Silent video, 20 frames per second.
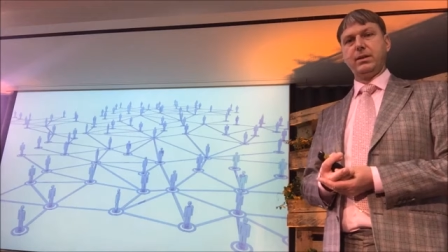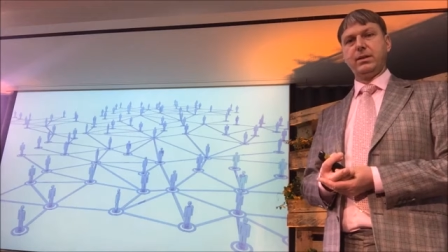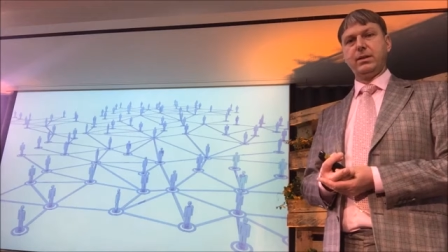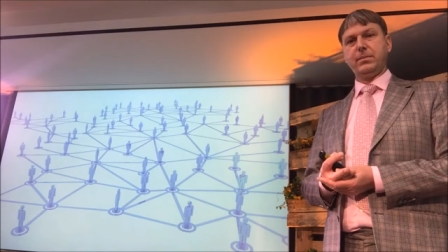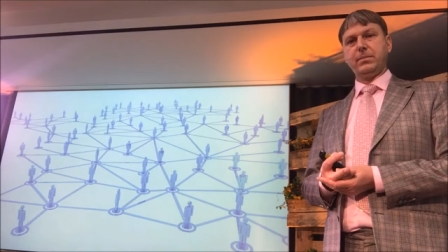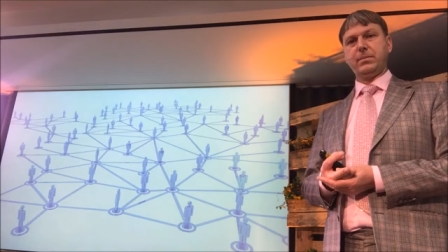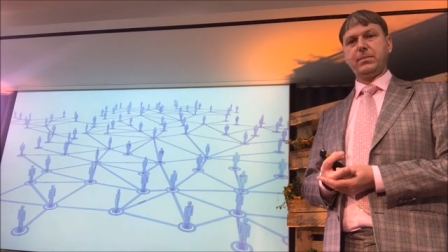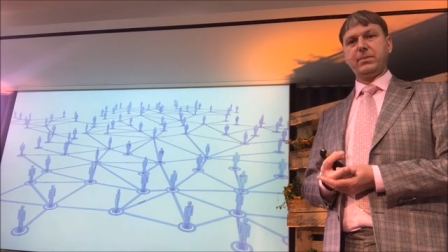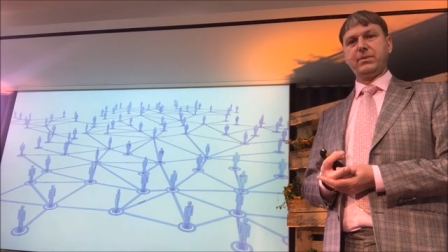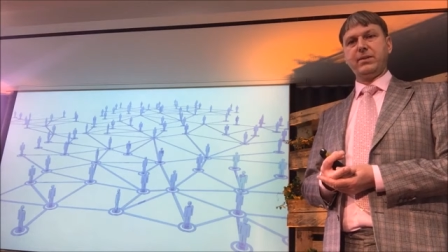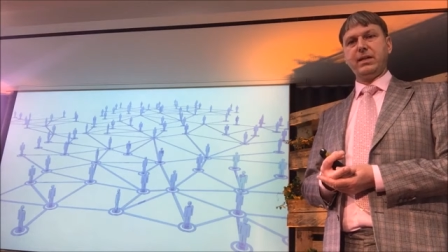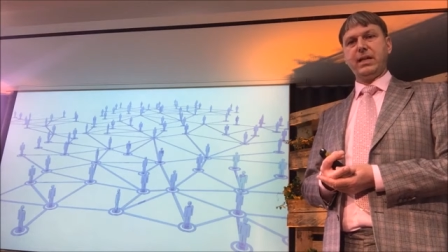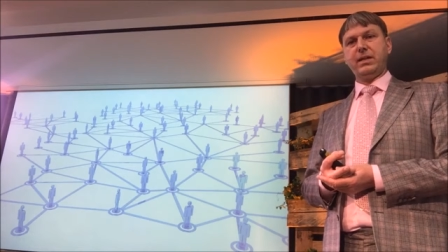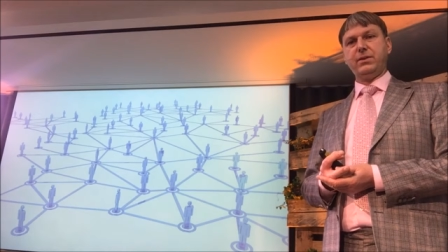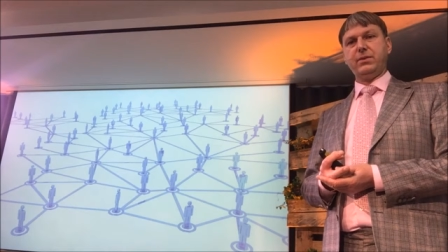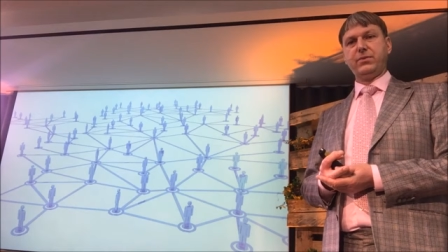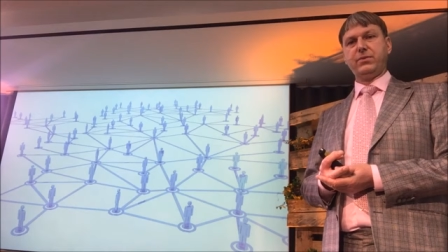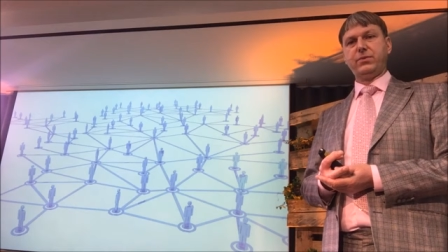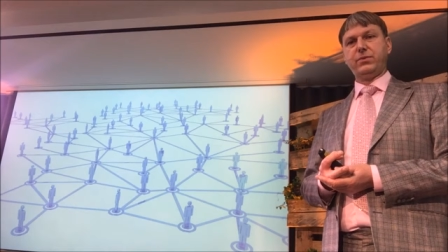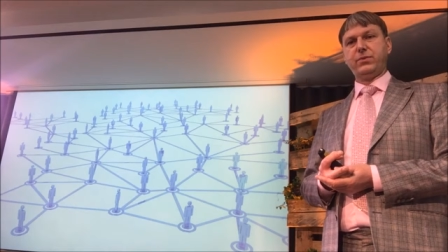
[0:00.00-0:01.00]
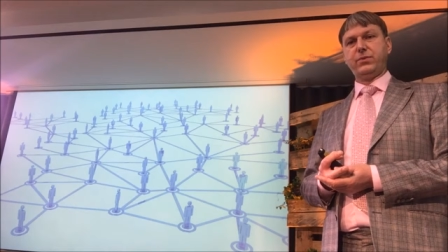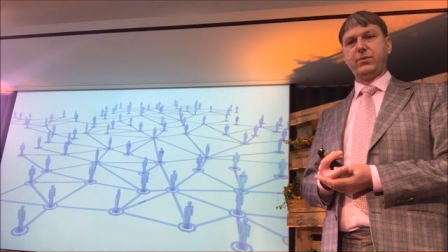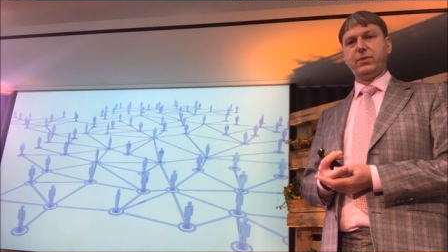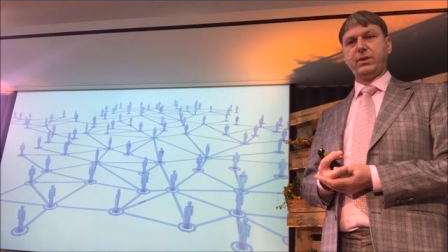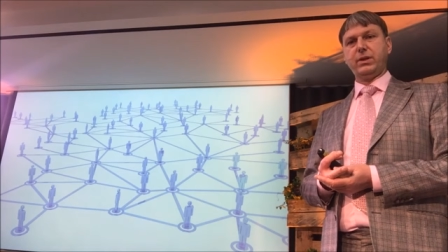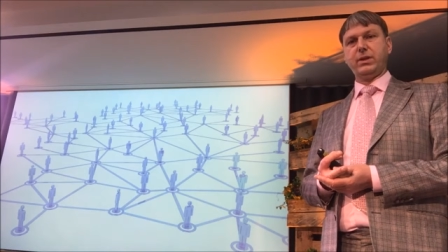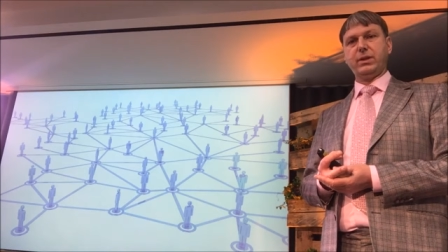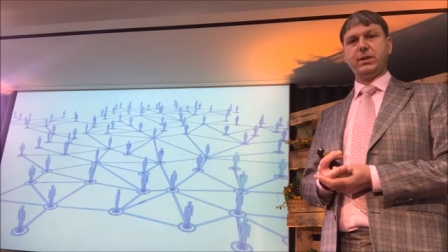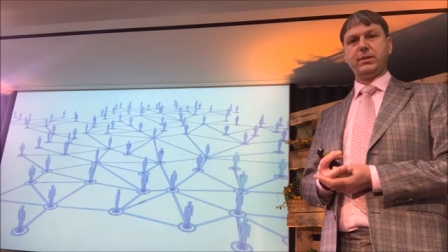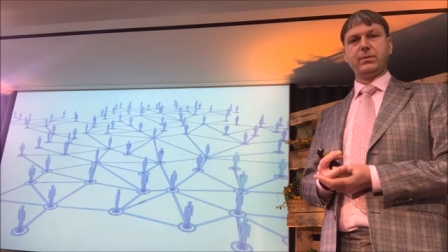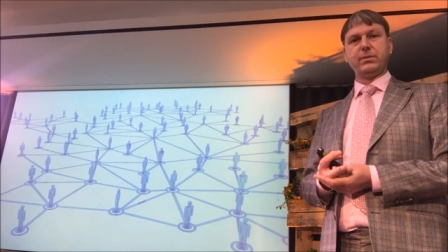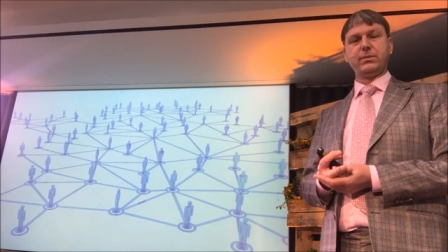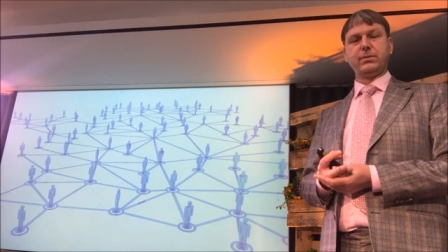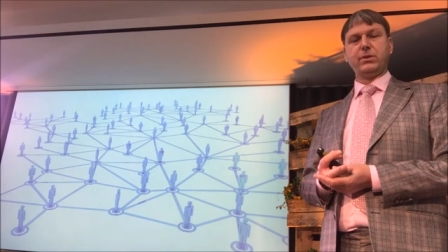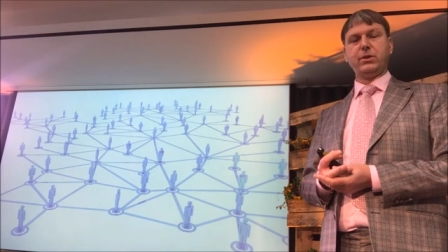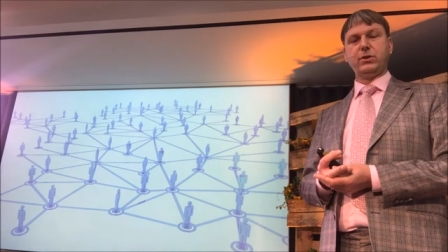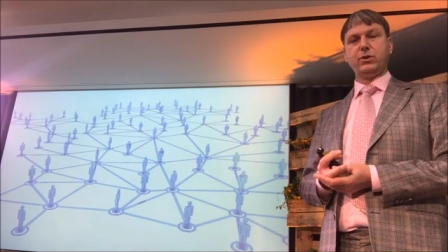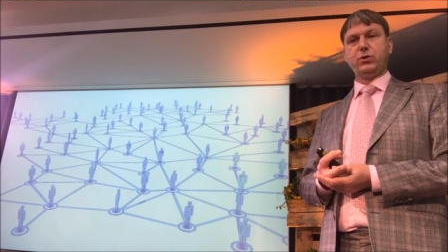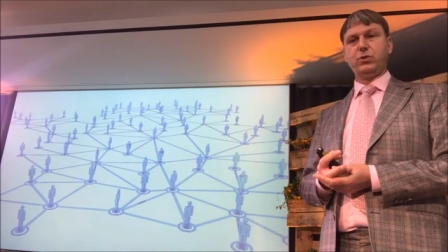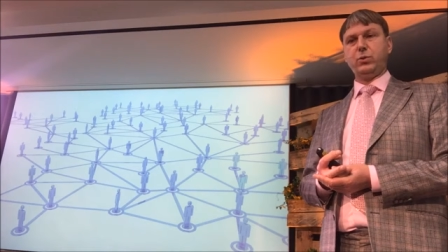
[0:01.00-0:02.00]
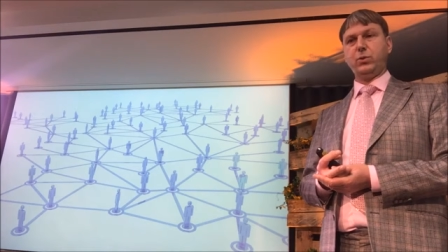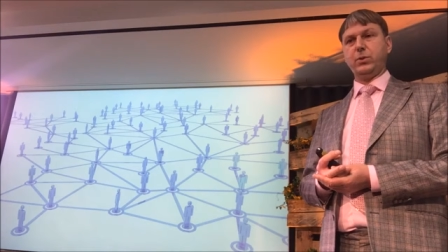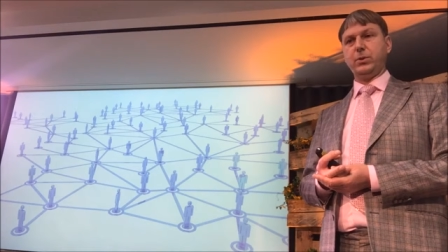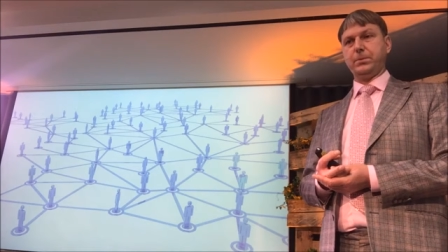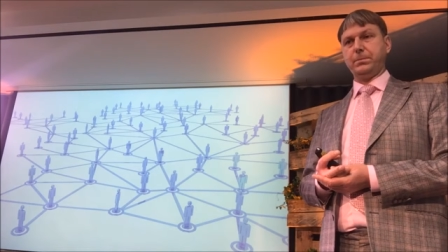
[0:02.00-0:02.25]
um, self-control,